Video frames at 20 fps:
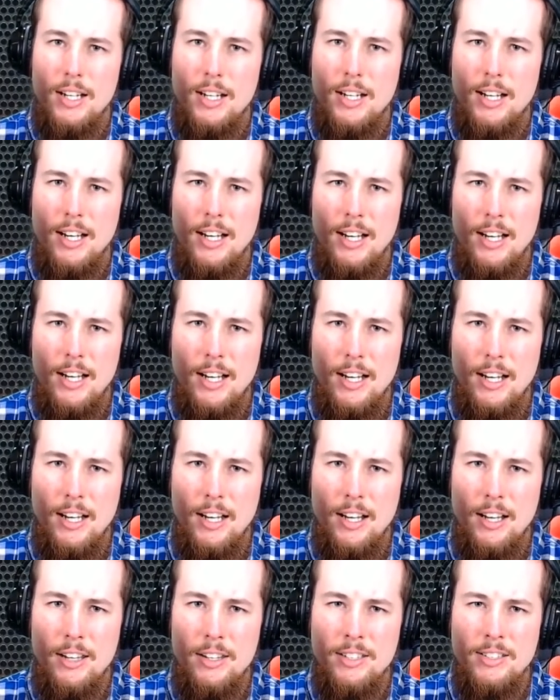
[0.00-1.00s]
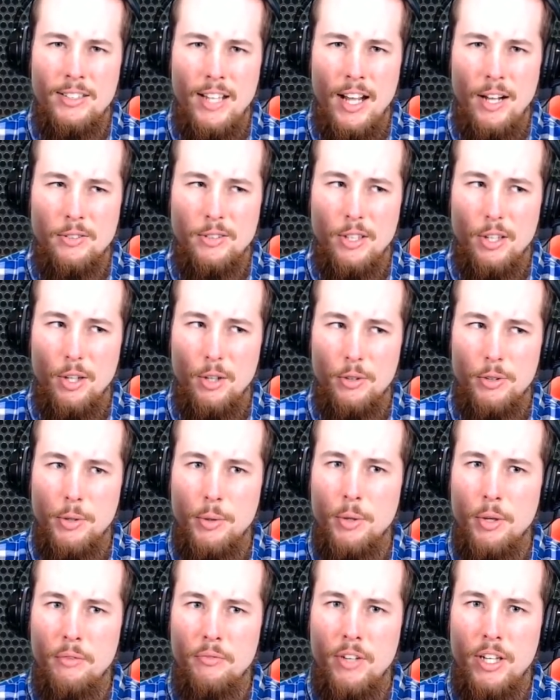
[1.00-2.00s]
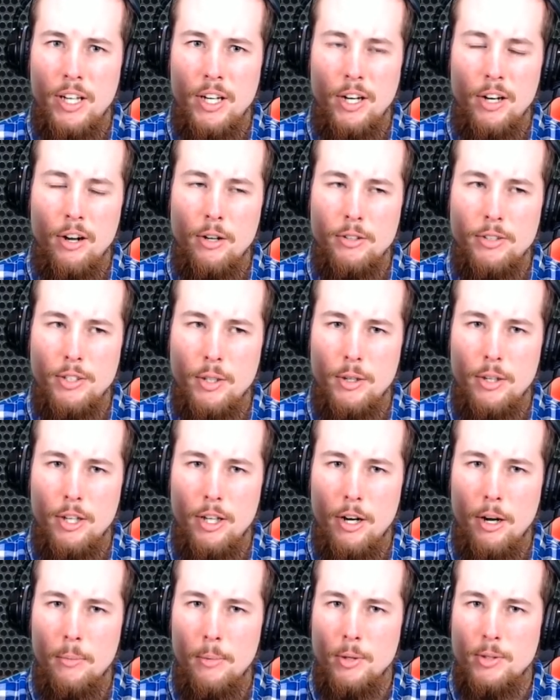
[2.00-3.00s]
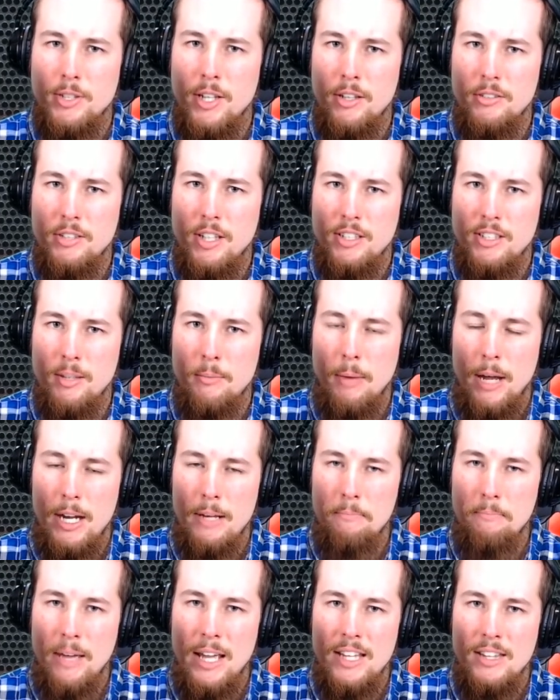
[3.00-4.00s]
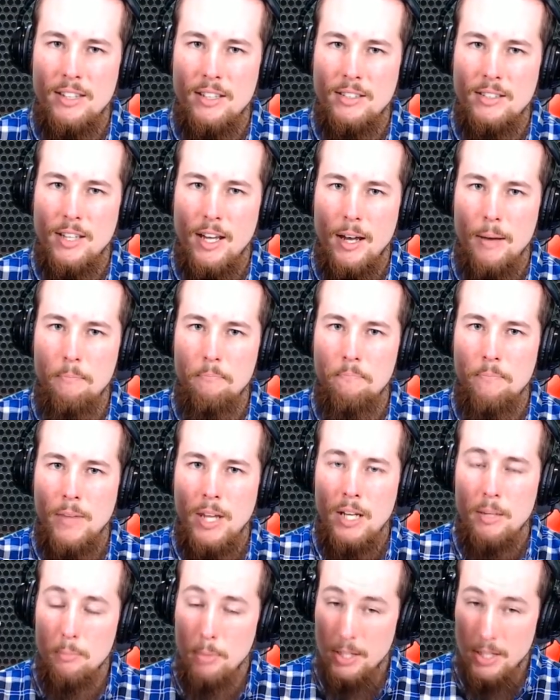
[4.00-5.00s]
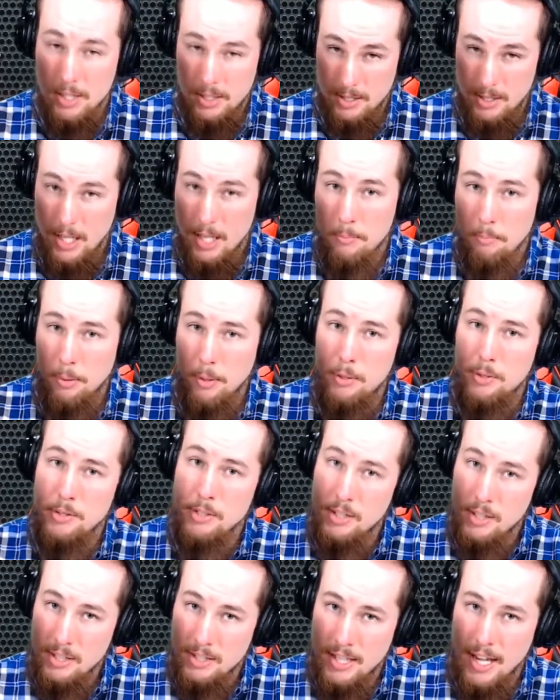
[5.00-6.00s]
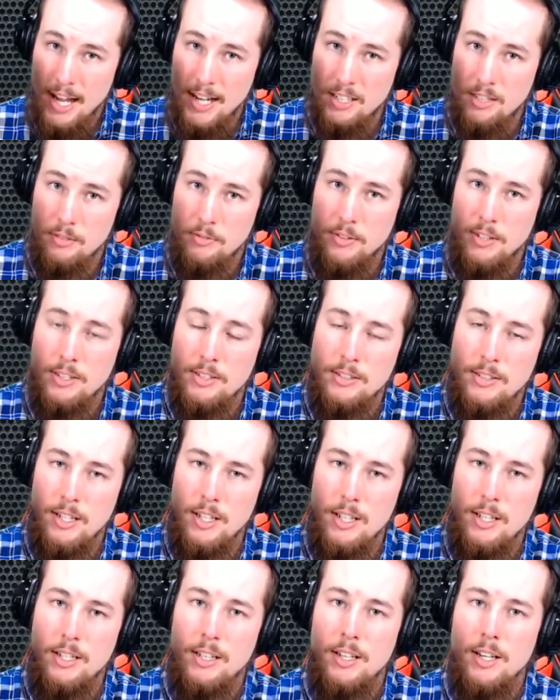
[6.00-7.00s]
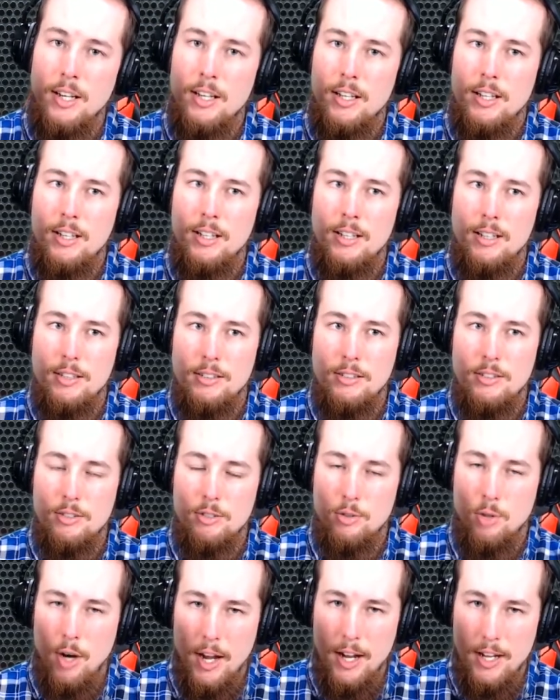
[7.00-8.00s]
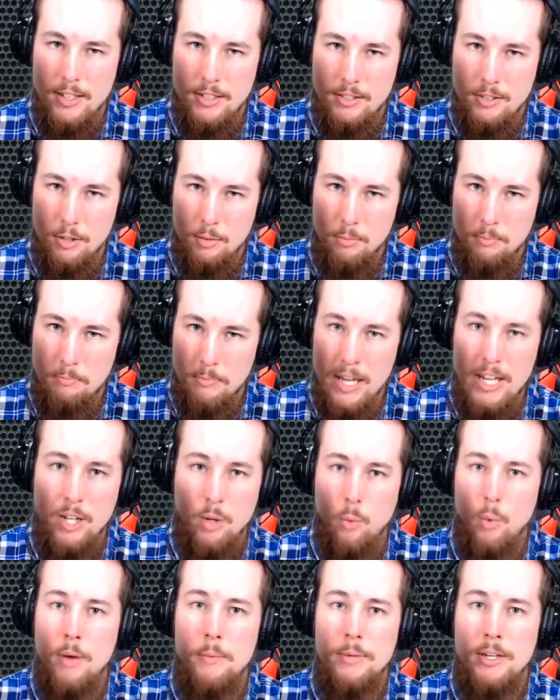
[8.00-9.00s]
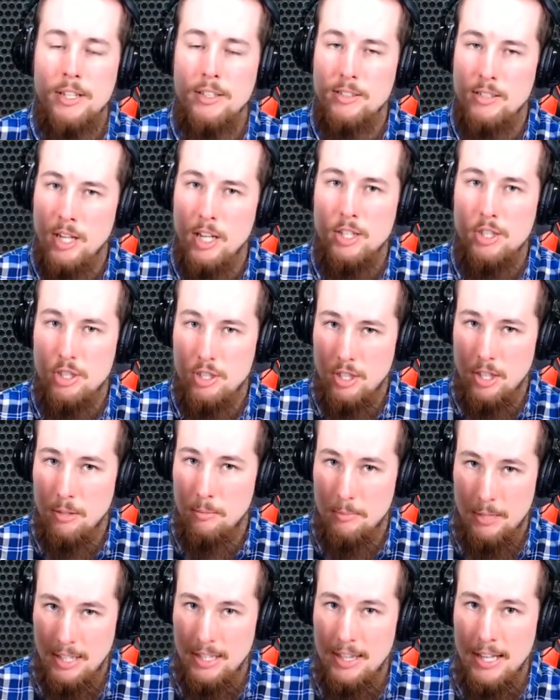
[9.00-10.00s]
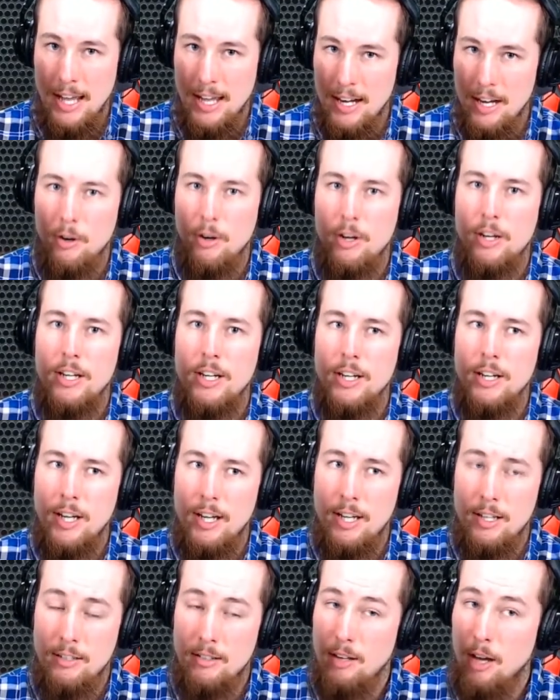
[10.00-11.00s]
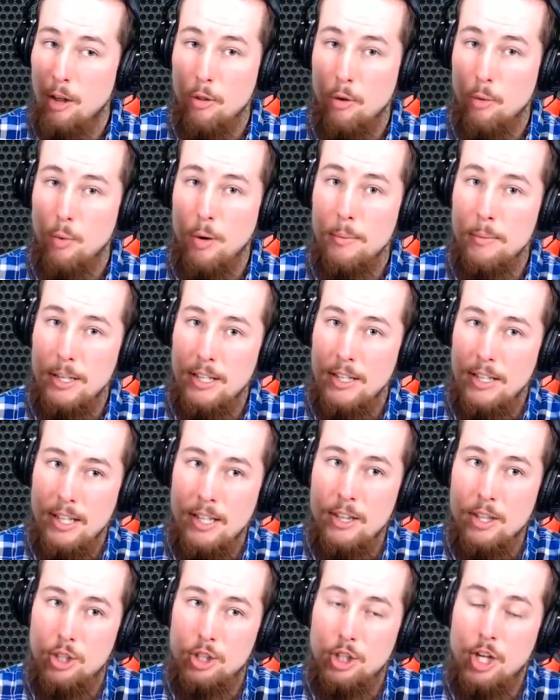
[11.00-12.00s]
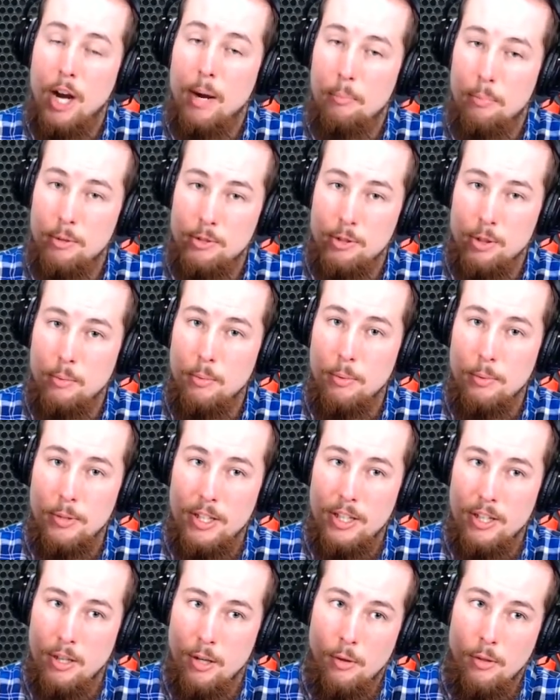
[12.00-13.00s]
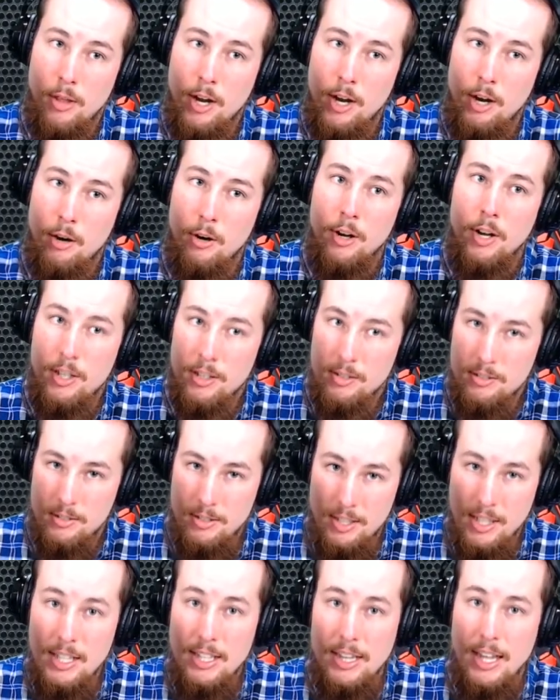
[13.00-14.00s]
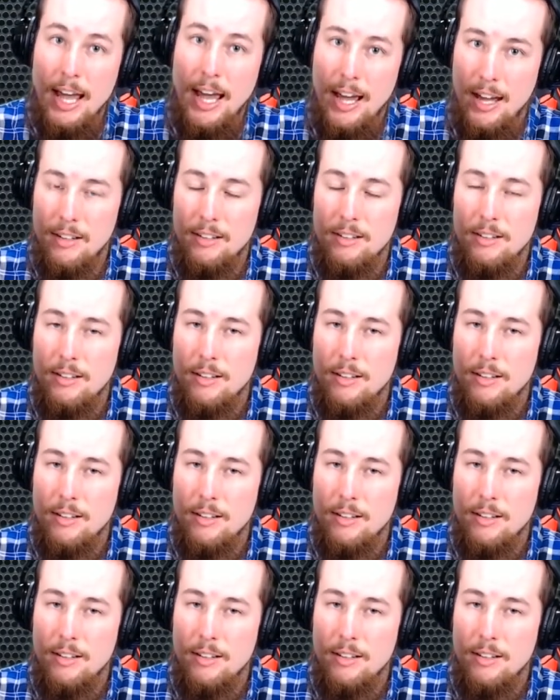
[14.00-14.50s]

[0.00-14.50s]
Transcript: uh, this sounds a little too convenient. Also, it almost sounds like somebody made this up. But this same person, this activist that is trying to make women touch him in that area and other women in the shop presumably that are there see that